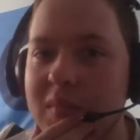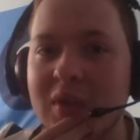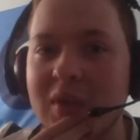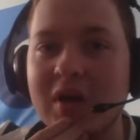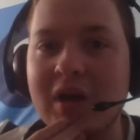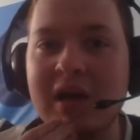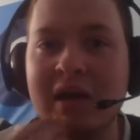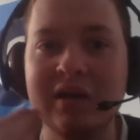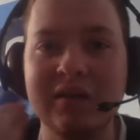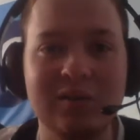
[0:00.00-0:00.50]

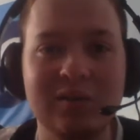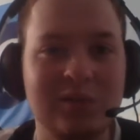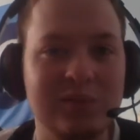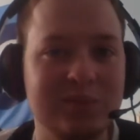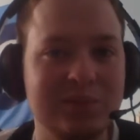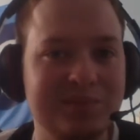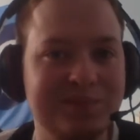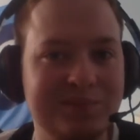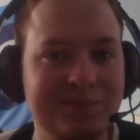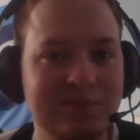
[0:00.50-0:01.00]
And
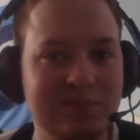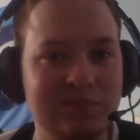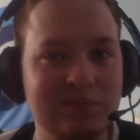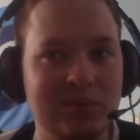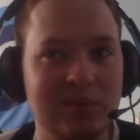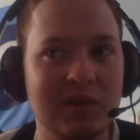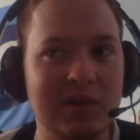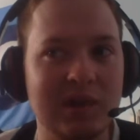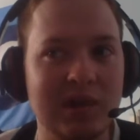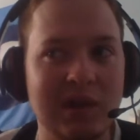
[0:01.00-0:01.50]

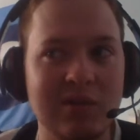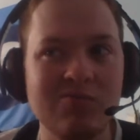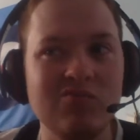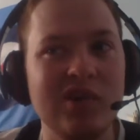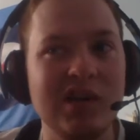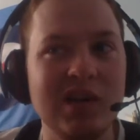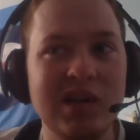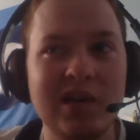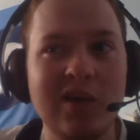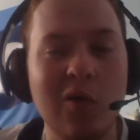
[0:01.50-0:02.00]
I'm
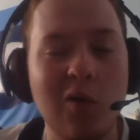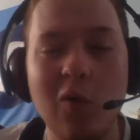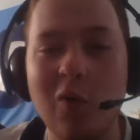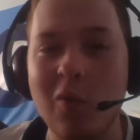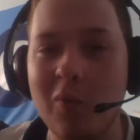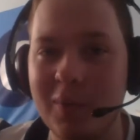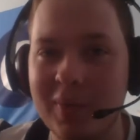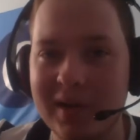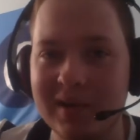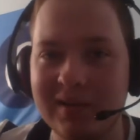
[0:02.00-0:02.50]
really
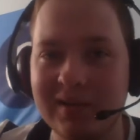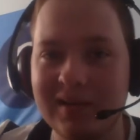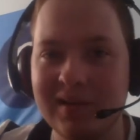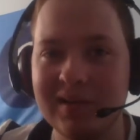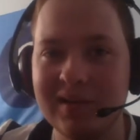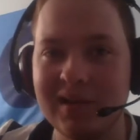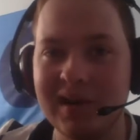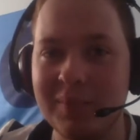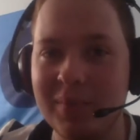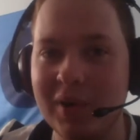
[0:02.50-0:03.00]
hoping
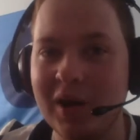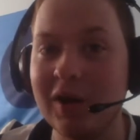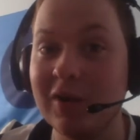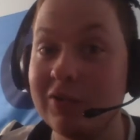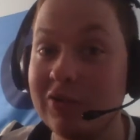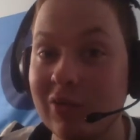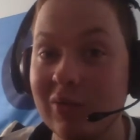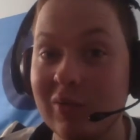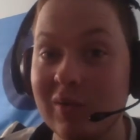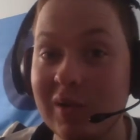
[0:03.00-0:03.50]
that
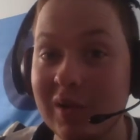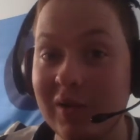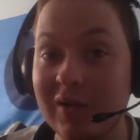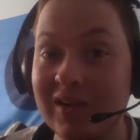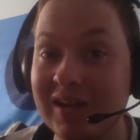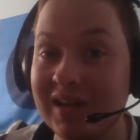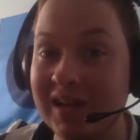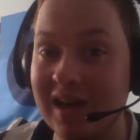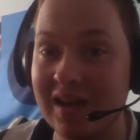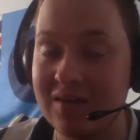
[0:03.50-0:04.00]
Pardew's
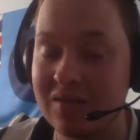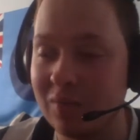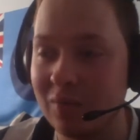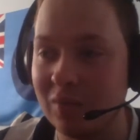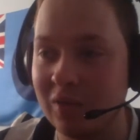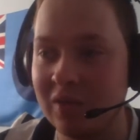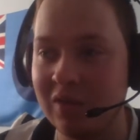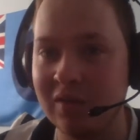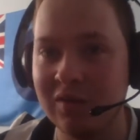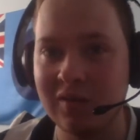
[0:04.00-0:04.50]
learned a lesson
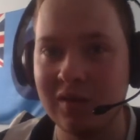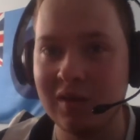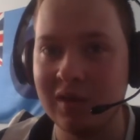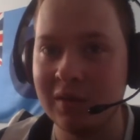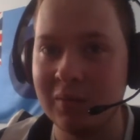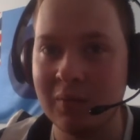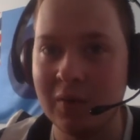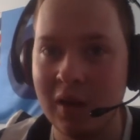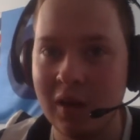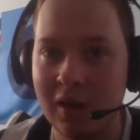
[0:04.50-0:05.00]
with this
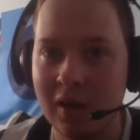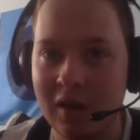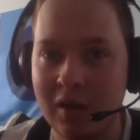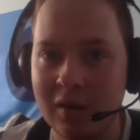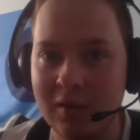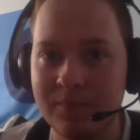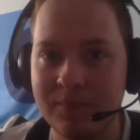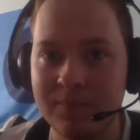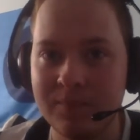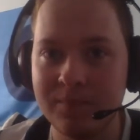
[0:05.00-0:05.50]
game.
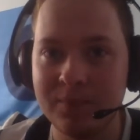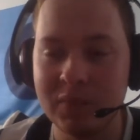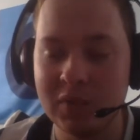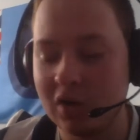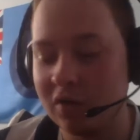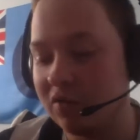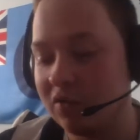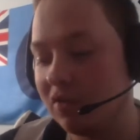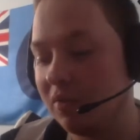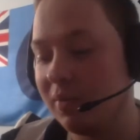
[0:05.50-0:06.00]

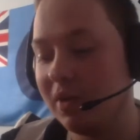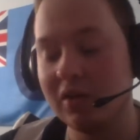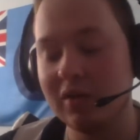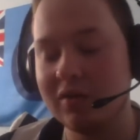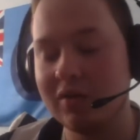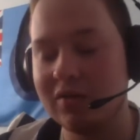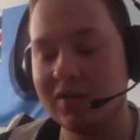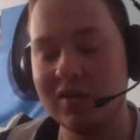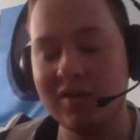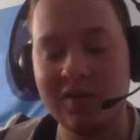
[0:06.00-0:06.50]
Because to be
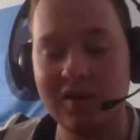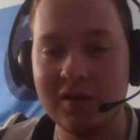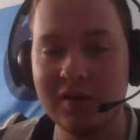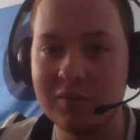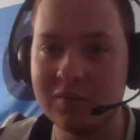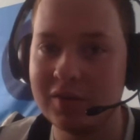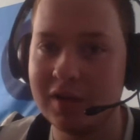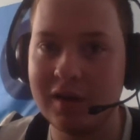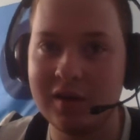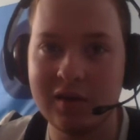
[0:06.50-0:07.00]
honest, it
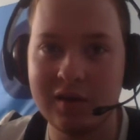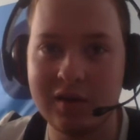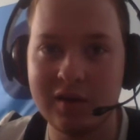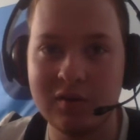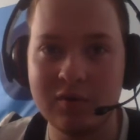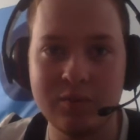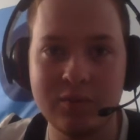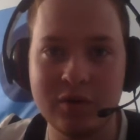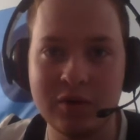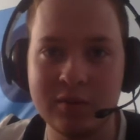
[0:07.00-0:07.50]
seems like
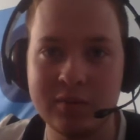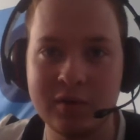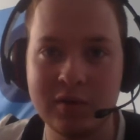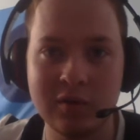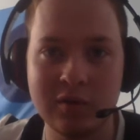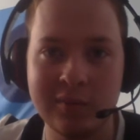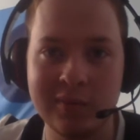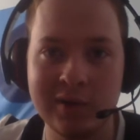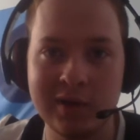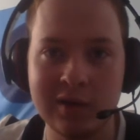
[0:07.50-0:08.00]
he's probably
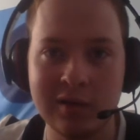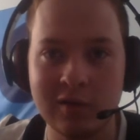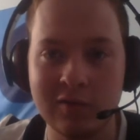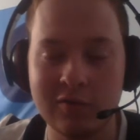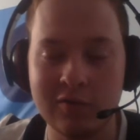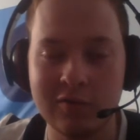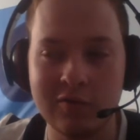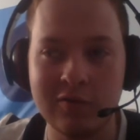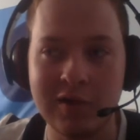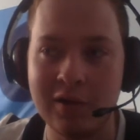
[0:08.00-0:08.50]
going to be
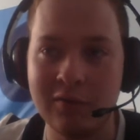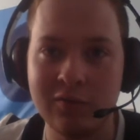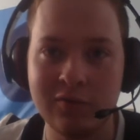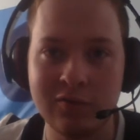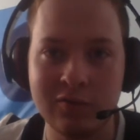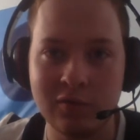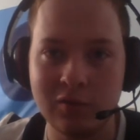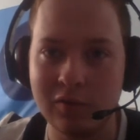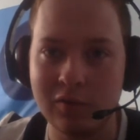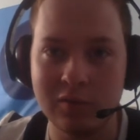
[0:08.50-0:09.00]
around
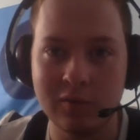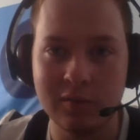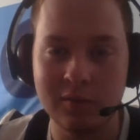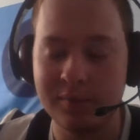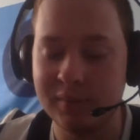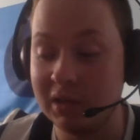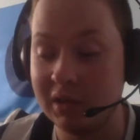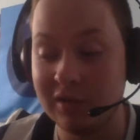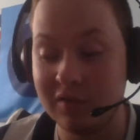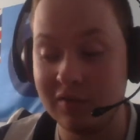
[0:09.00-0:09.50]
for
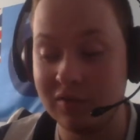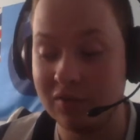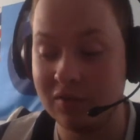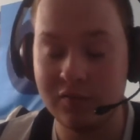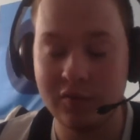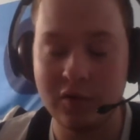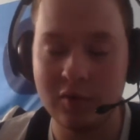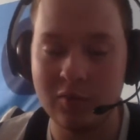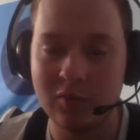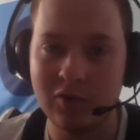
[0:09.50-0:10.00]
at least a
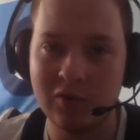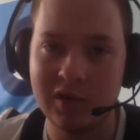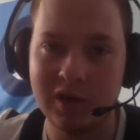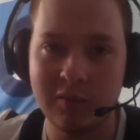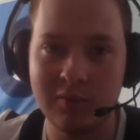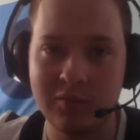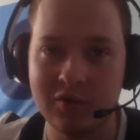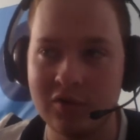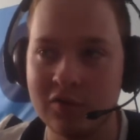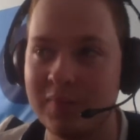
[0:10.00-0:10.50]
few more
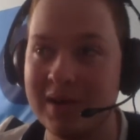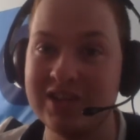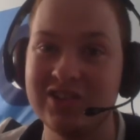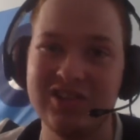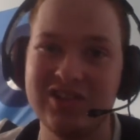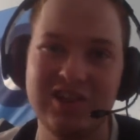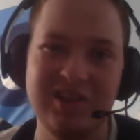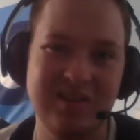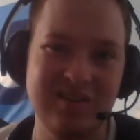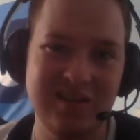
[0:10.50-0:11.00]
games,
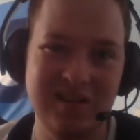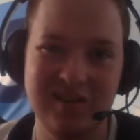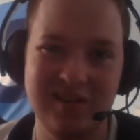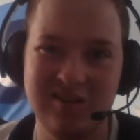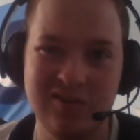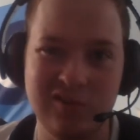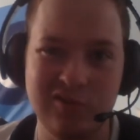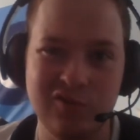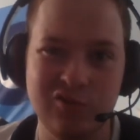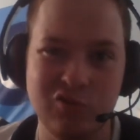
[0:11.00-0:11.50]
especially seeing
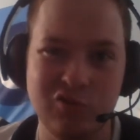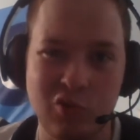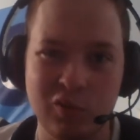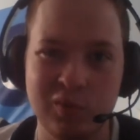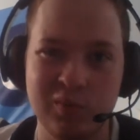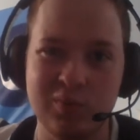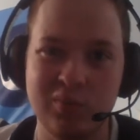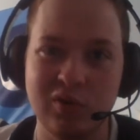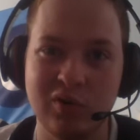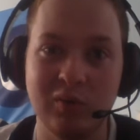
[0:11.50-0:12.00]
as the draw
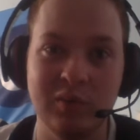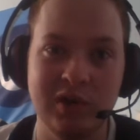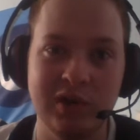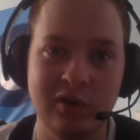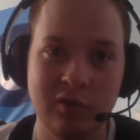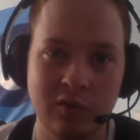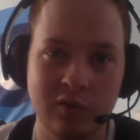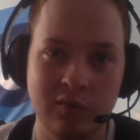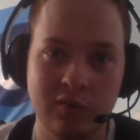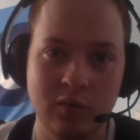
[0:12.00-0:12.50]
is probably
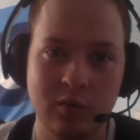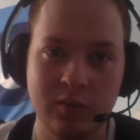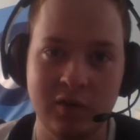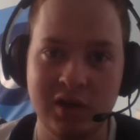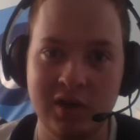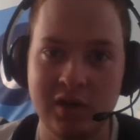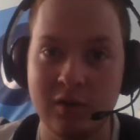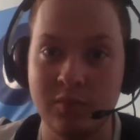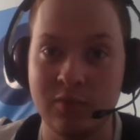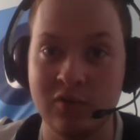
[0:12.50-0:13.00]
enough for him to
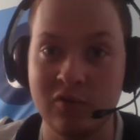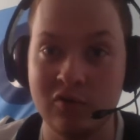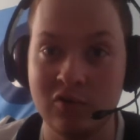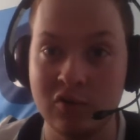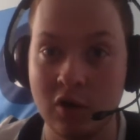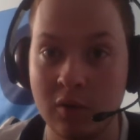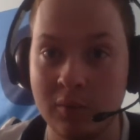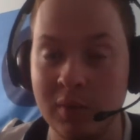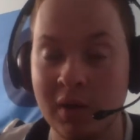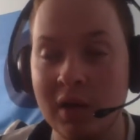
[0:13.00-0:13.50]
keep his
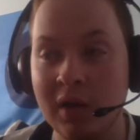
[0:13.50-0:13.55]
job.